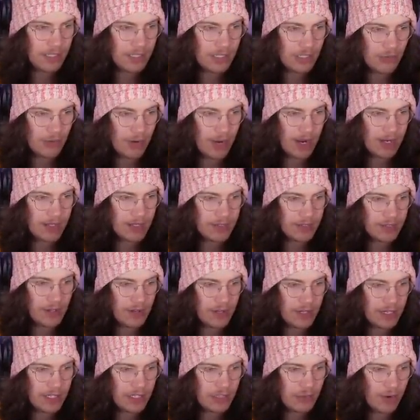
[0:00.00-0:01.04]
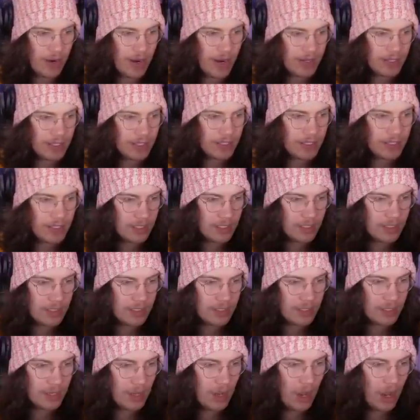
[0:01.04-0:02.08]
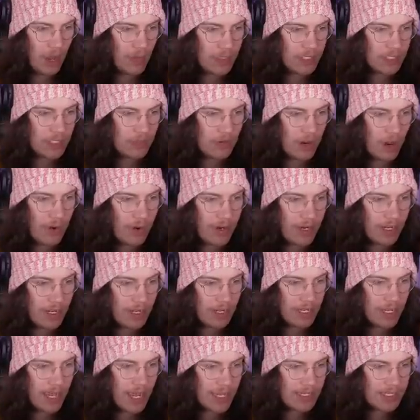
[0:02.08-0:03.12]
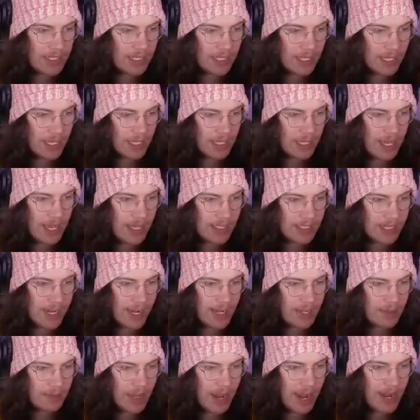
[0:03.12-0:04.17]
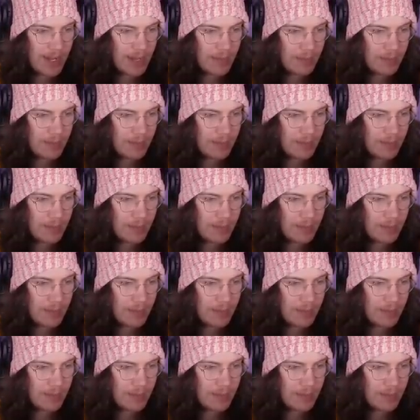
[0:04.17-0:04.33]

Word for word: He's grounded though, he's grounded. Oh, we're still going. Yes, yes, get him, get